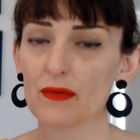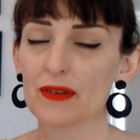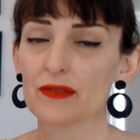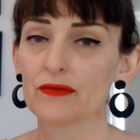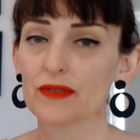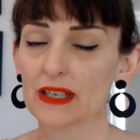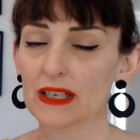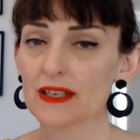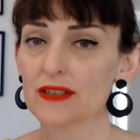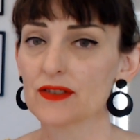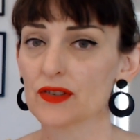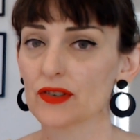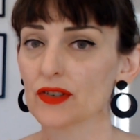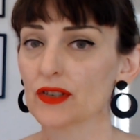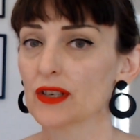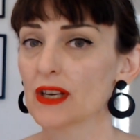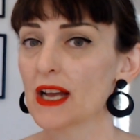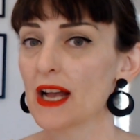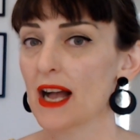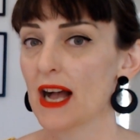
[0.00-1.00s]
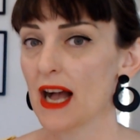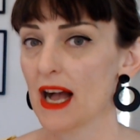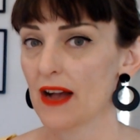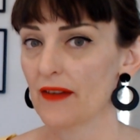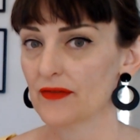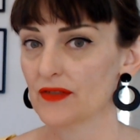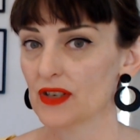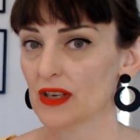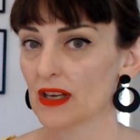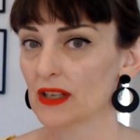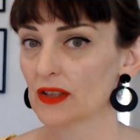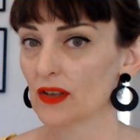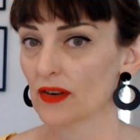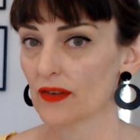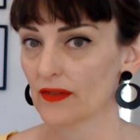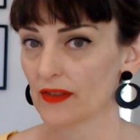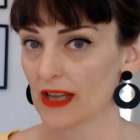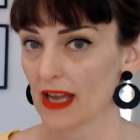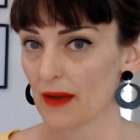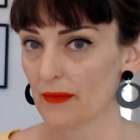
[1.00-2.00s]
We really do, after a lot
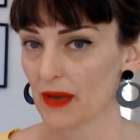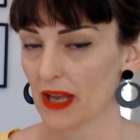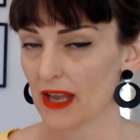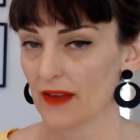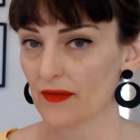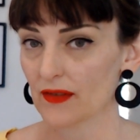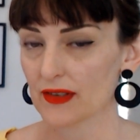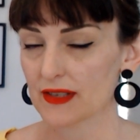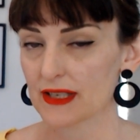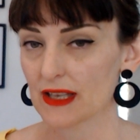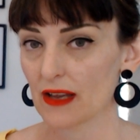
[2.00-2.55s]
of the upheavals